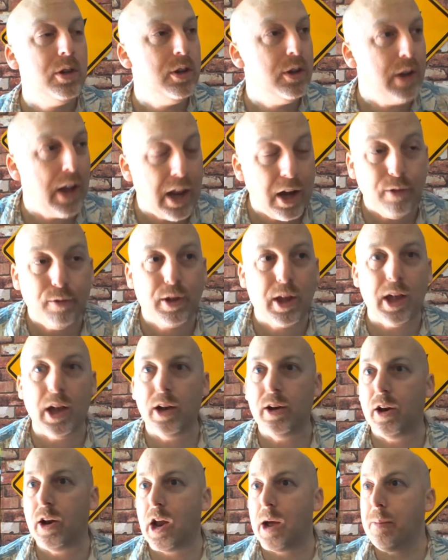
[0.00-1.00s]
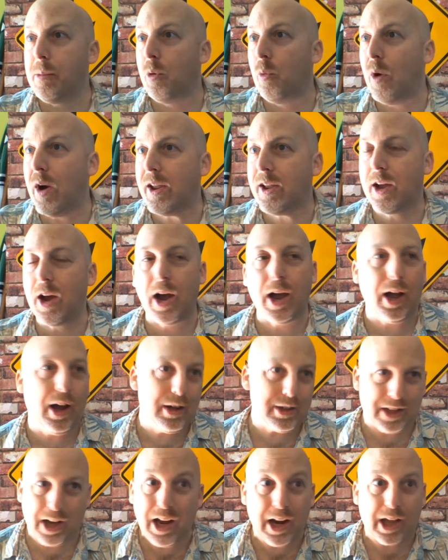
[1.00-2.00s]
native kid and I'm a white guy,
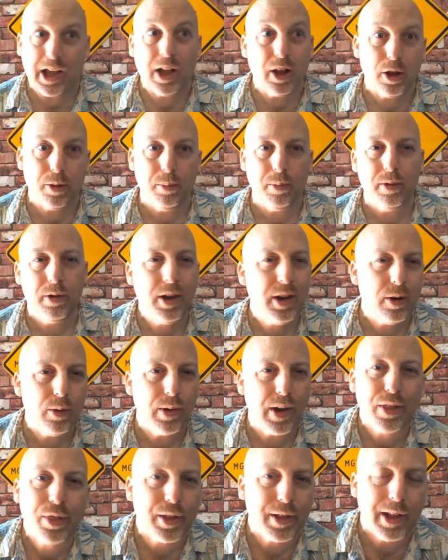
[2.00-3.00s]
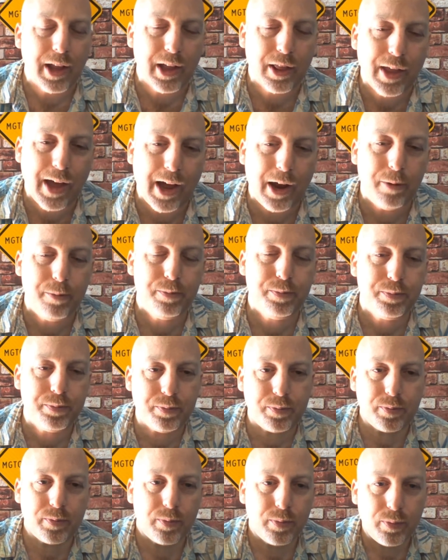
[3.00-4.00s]
I gotta kill him. No, nothing like that.
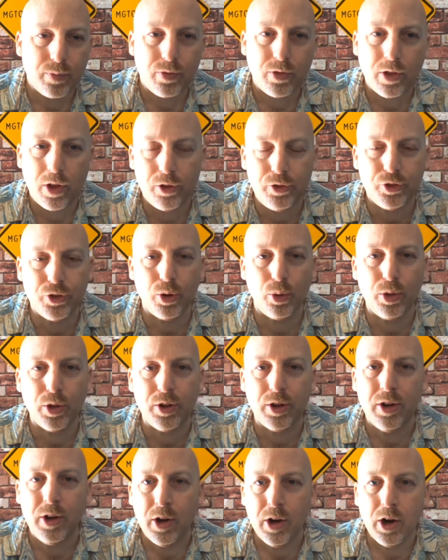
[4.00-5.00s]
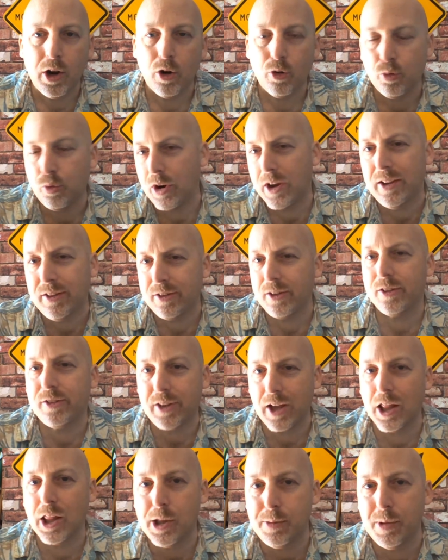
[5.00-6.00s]
So the racist
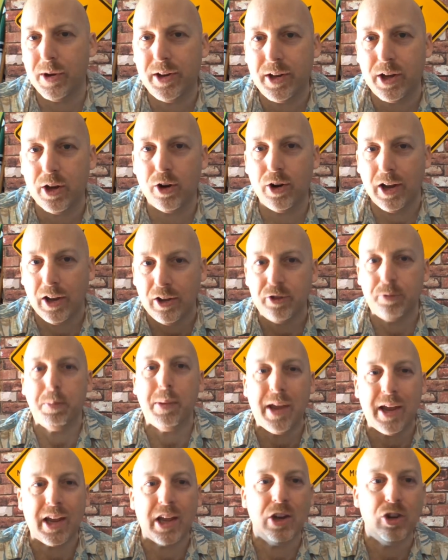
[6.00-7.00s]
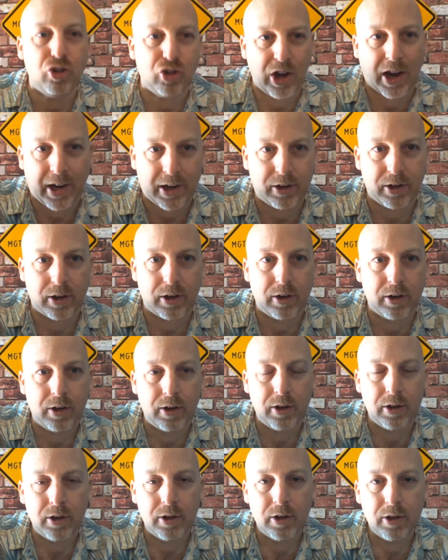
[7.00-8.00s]
element here is being injected
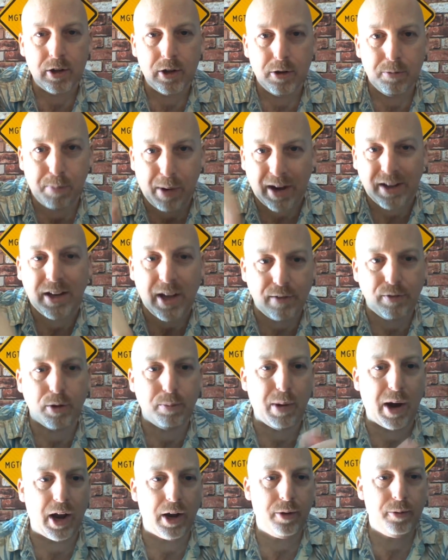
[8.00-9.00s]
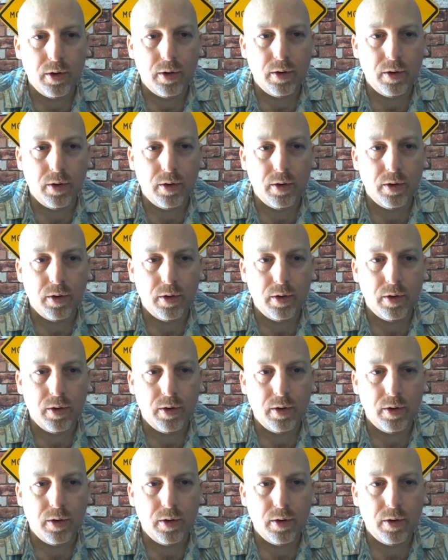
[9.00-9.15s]
by David Butt.